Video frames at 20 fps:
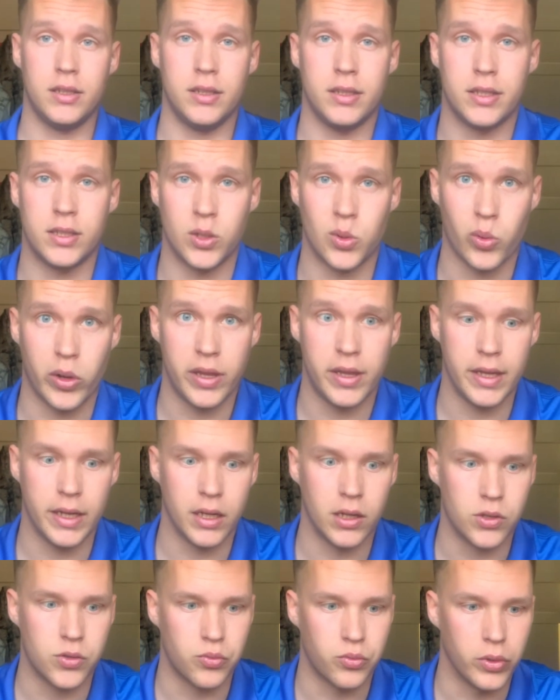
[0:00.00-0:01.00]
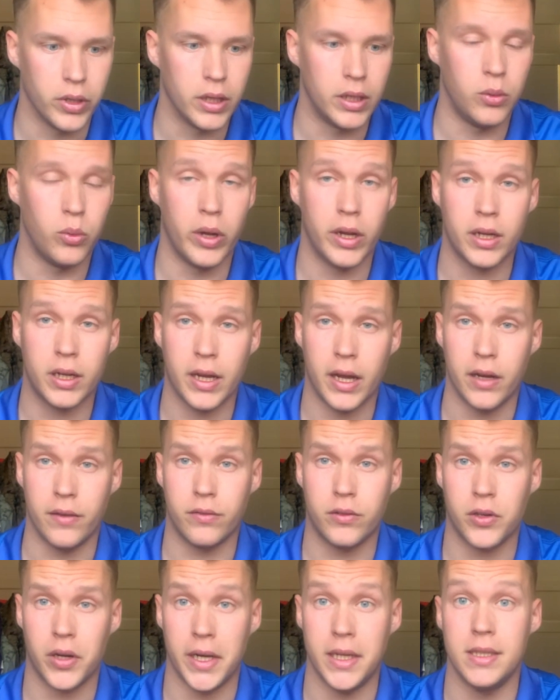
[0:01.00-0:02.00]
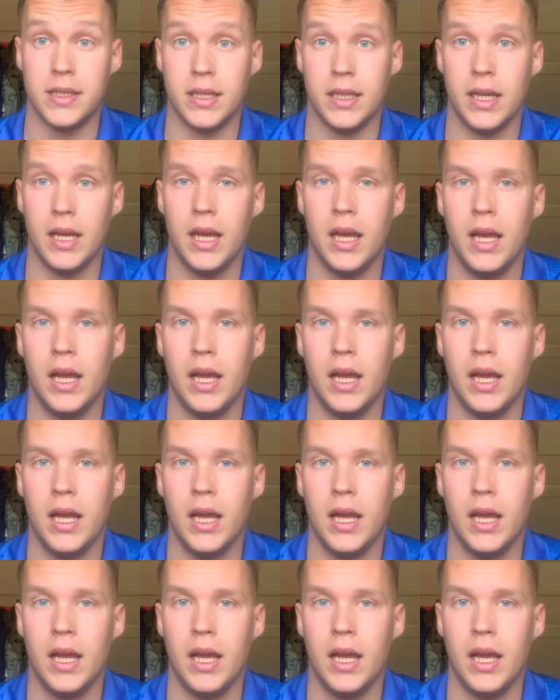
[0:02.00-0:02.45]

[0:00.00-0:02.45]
This is when things really went kind of crazy,